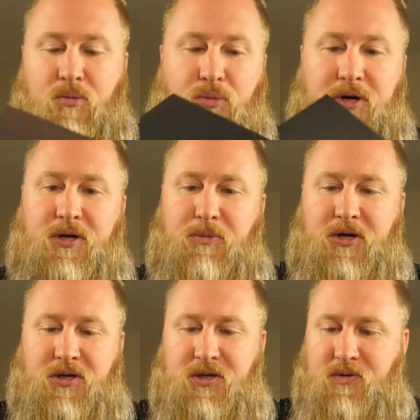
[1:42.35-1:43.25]
Pretty
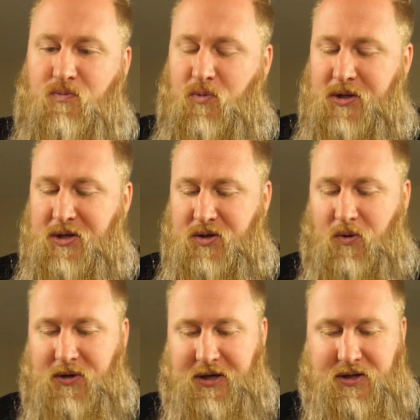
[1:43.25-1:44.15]
much is what this
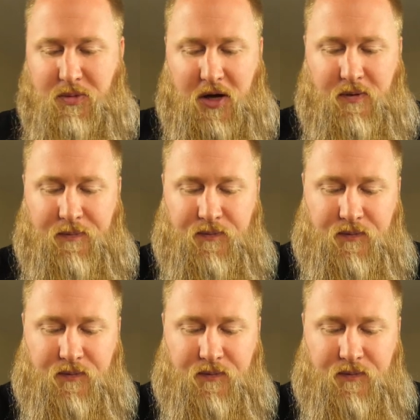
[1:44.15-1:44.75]
whole thing's about.